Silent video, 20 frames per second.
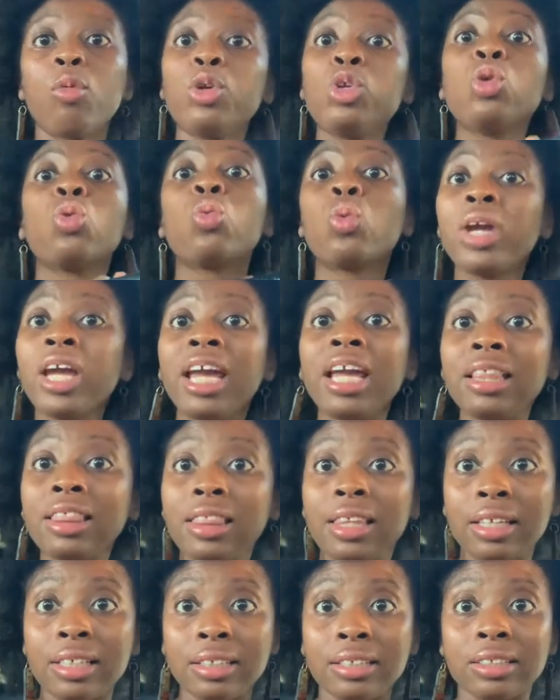you read
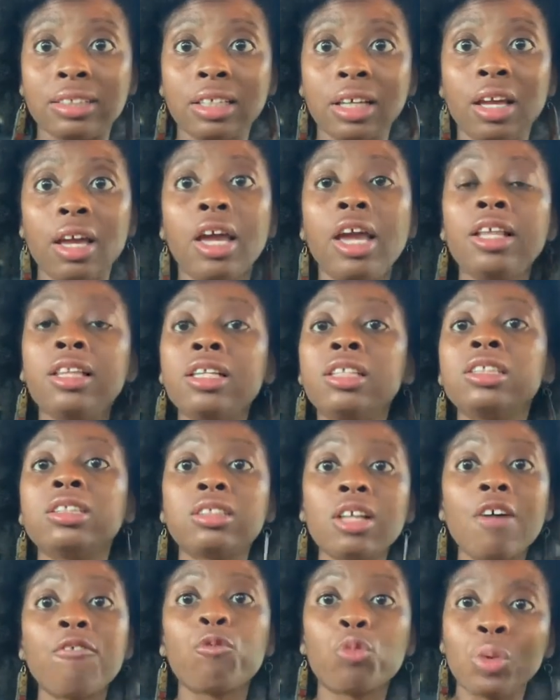this. And this
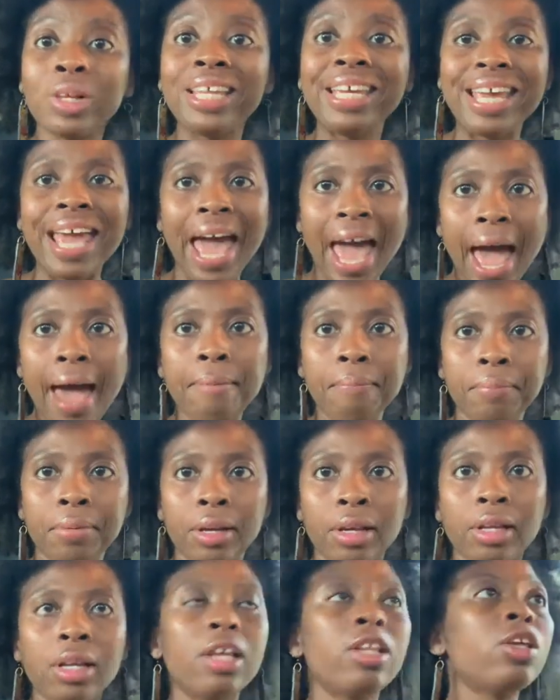stuff really
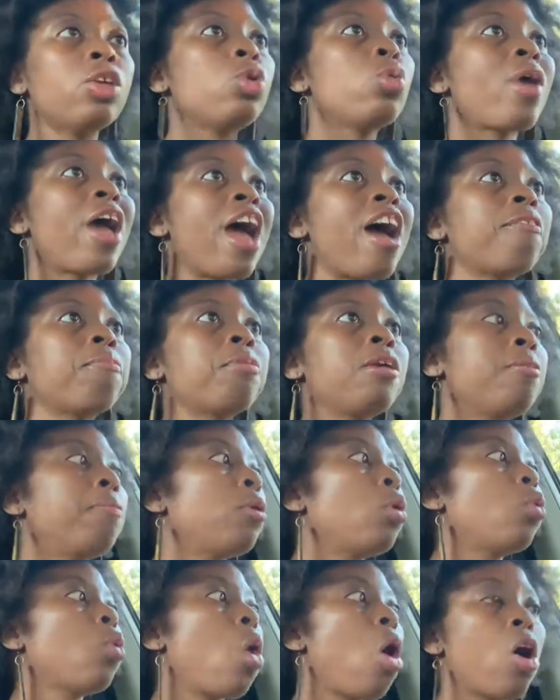happened. And then you have
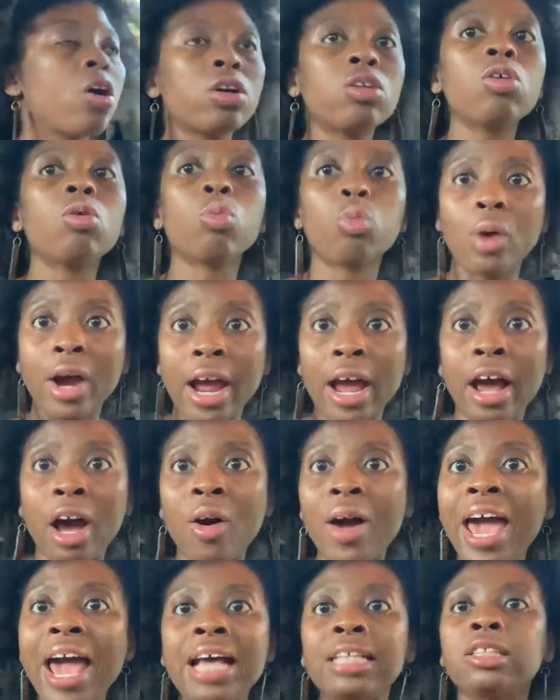people walking
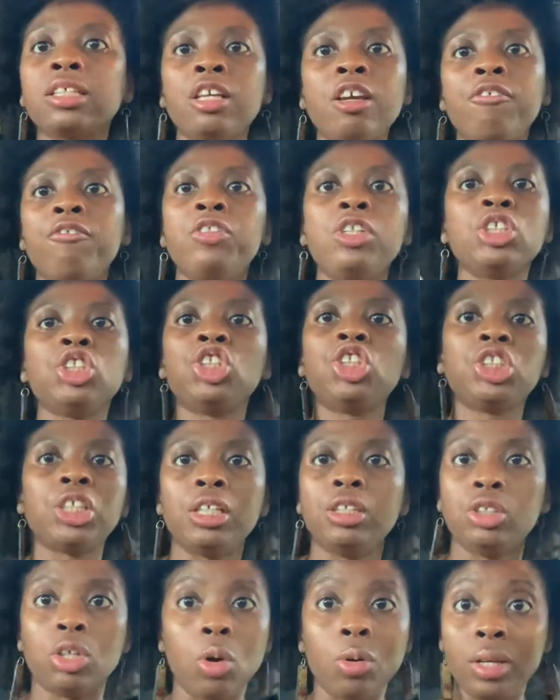around as if this
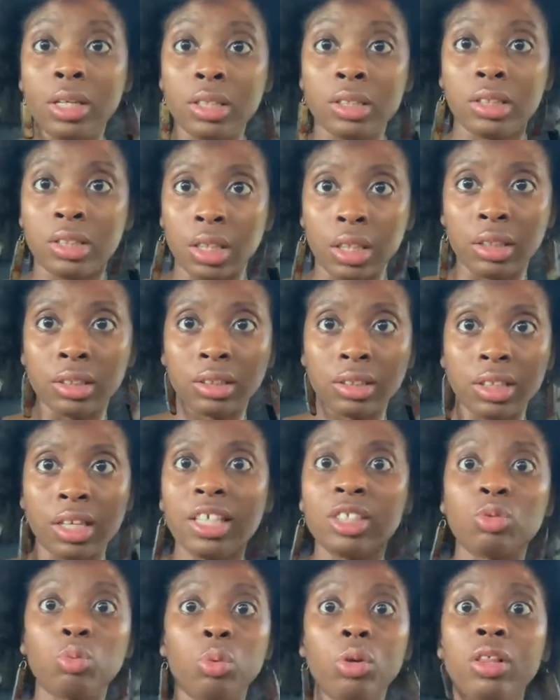shit don't exist.
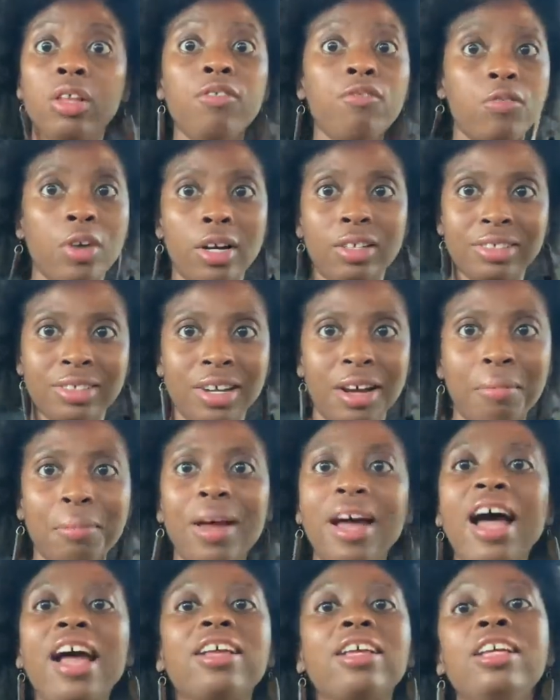It's really fucked
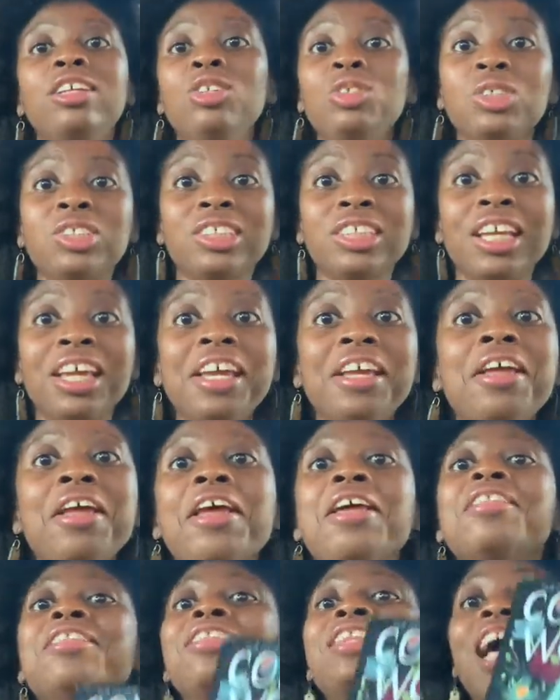up. And you see,
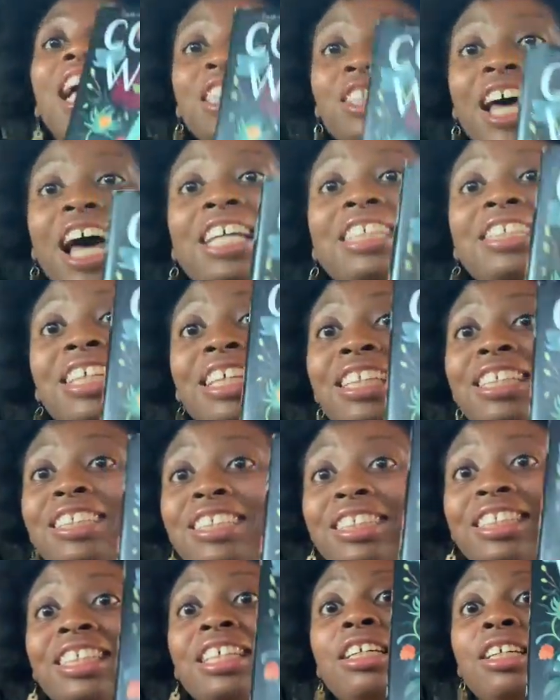that's how I said this
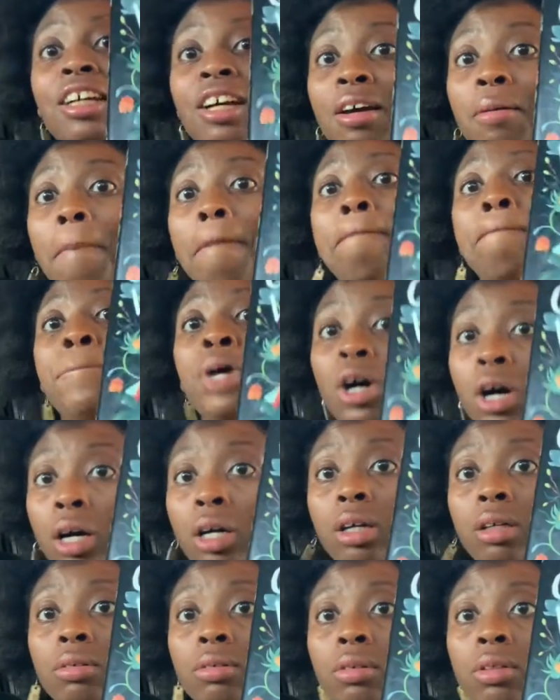is a good
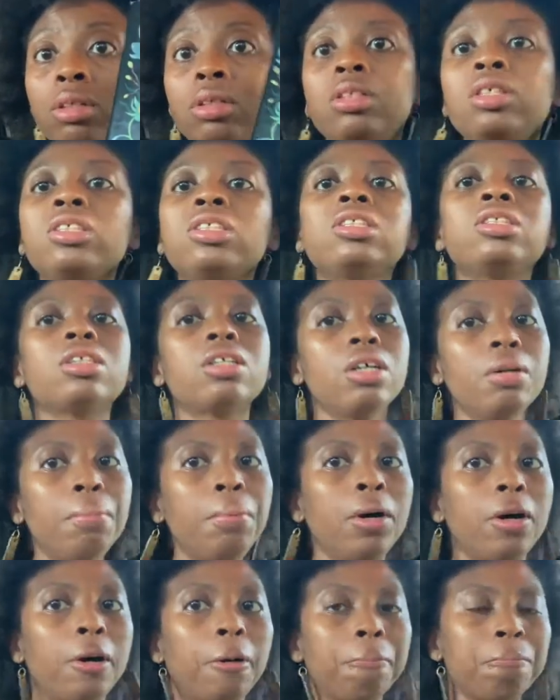book. This is a good
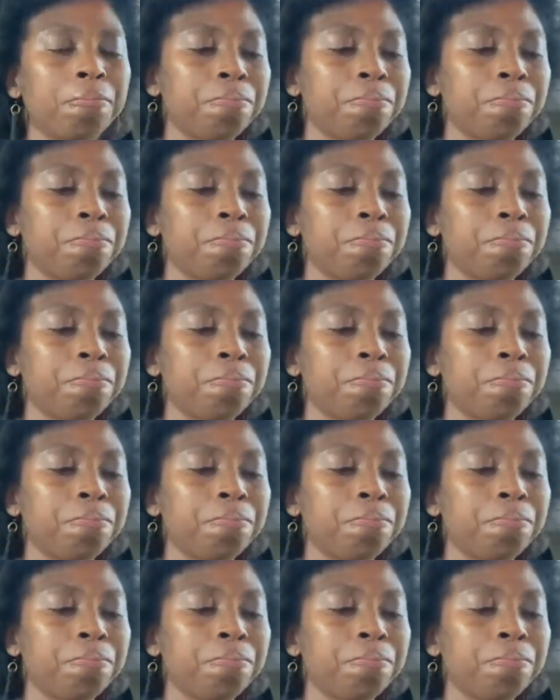book.